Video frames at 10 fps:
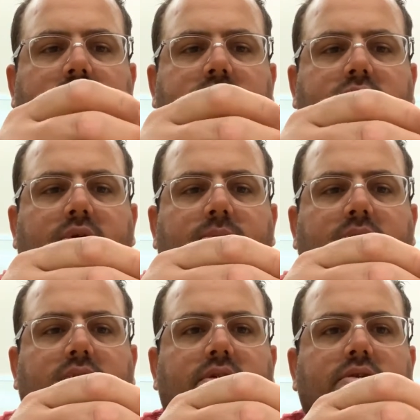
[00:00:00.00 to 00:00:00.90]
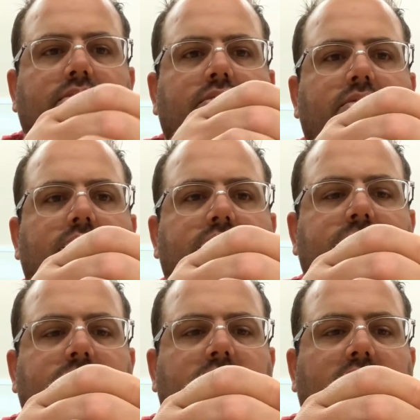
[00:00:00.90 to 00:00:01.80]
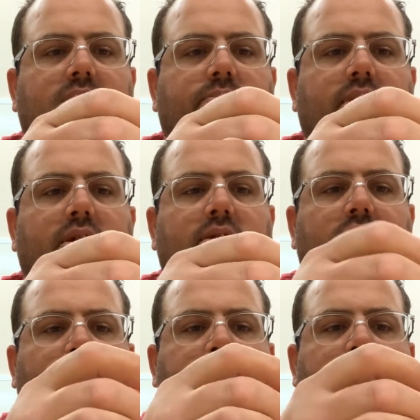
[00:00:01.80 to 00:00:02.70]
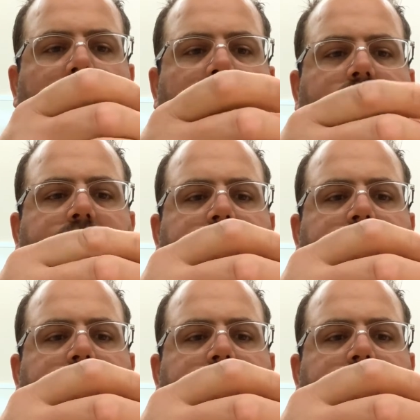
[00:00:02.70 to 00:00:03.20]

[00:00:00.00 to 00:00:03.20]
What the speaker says: So what I'm going to do is I'm going to take the pin, open it up,